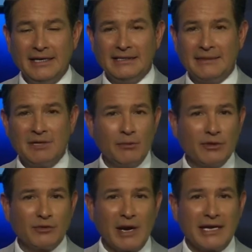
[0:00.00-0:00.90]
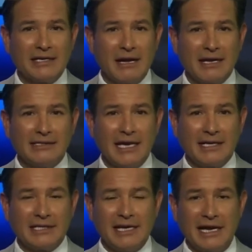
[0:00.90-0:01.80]
September is recognized
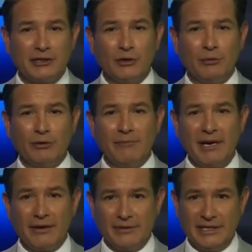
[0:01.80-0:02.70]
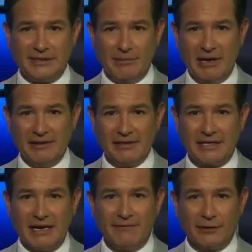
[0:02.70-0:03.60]
as National Preparedness Month, a
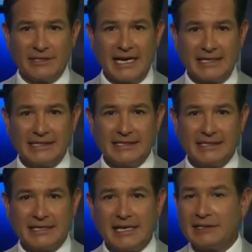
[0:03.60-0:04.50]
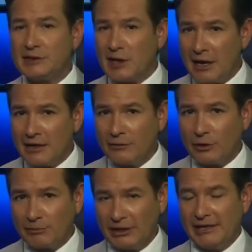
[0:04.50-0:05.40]
time for Texans to take stock,
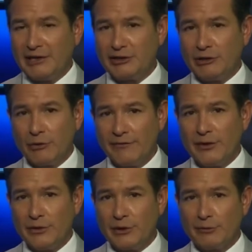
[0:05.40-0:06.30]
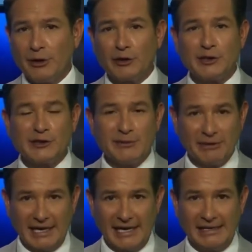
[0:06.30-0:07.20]
replenish, and review their emergency
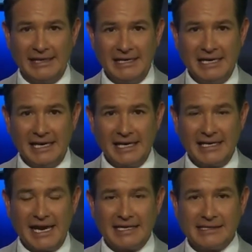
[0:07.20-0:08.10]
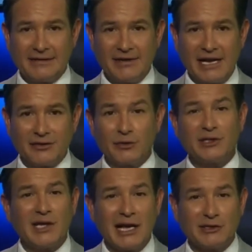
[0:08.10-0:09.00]
plan in case of a natural
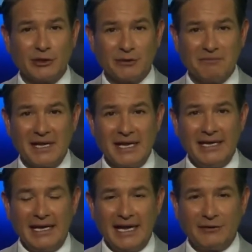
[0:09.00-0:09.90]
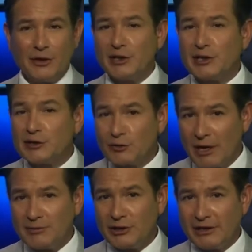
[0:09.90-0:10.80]
disaster. After the
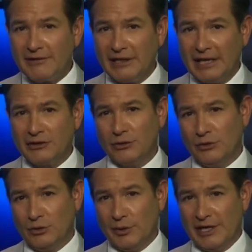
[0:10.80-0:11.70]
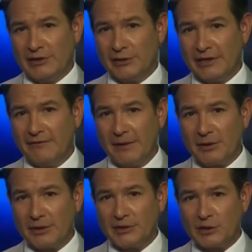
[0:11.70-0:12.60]
disruption of the electrical grid during
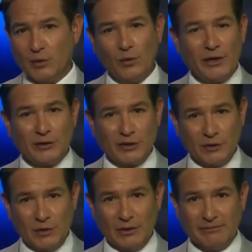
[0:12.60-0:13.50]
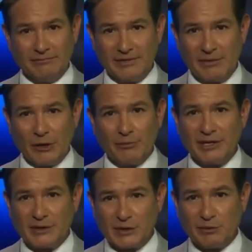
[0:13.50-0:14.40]
February's winter storm, Better
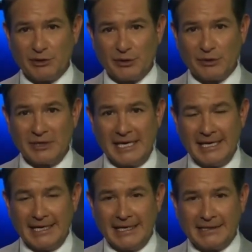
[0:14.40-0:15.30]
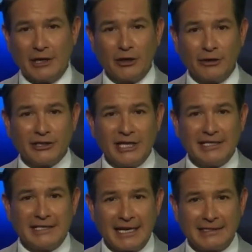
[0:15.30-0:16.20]
Business Bureau is
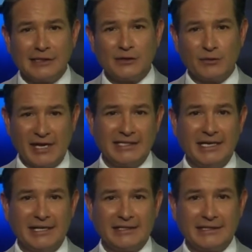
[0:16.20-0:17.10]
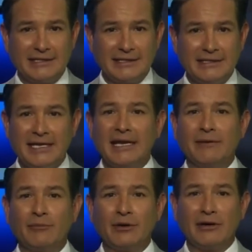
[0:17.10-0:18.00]
encouraging Texas residents to
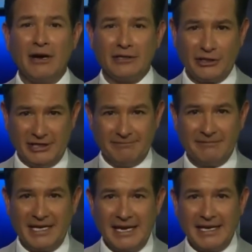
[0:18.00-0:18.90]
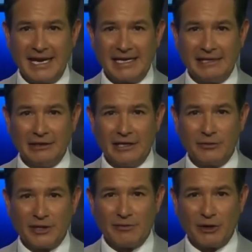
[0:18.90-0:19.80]
take precaution. Katie Galan
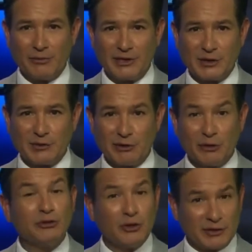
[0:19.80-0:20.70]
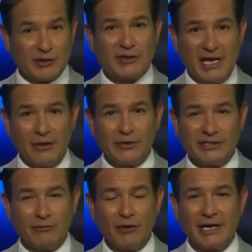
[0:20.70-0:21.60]
with the Better Business Bureau joins us now with
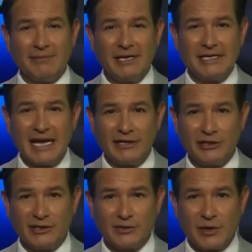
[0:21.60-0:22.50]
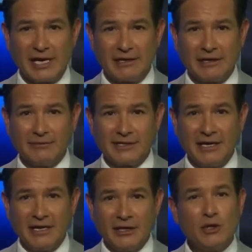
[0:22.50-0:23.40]
some recommendations when it comes
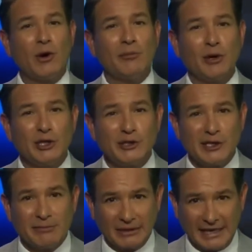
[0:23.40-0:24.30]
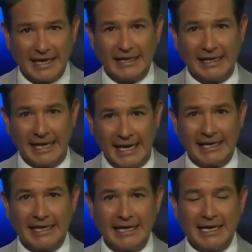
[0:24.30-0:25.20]
to our emergency plan.
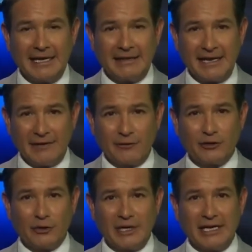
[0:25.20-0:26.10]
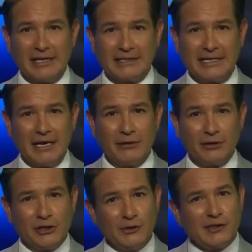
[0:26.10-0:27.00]
Katie, thank you for joining us. Now,
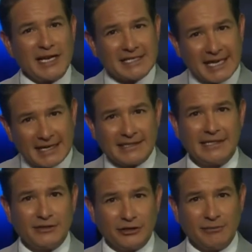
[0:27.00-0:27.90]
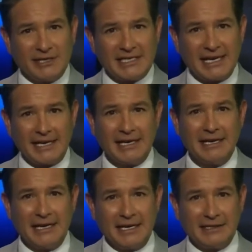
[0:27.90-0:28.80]
you say Texans should be taking
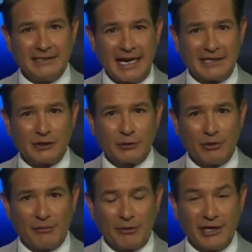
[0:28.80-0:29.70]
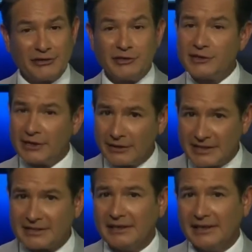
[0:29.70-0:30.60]
disaster preparation
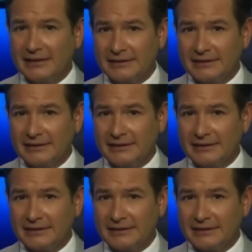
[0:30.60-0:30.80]
seriously.